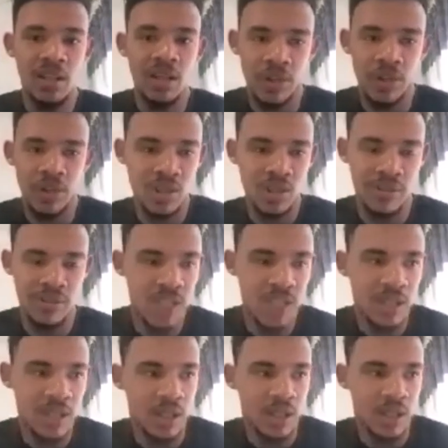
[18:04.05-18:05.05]
I've said
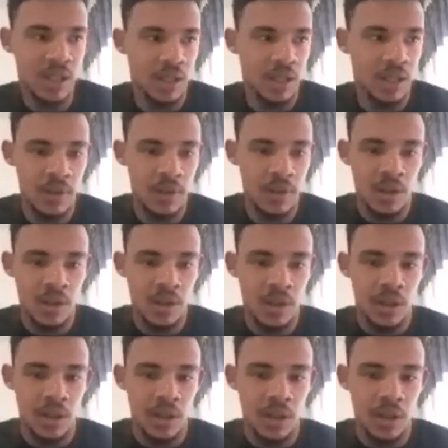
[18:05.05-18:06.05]
uh,
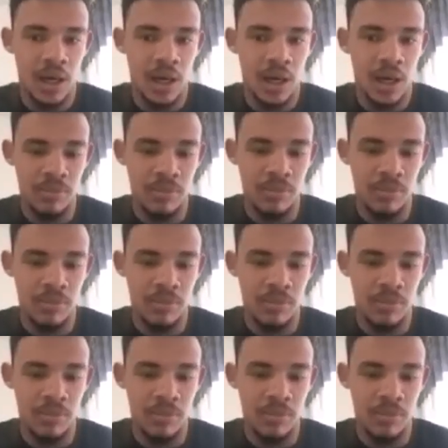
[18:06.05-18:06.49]
um,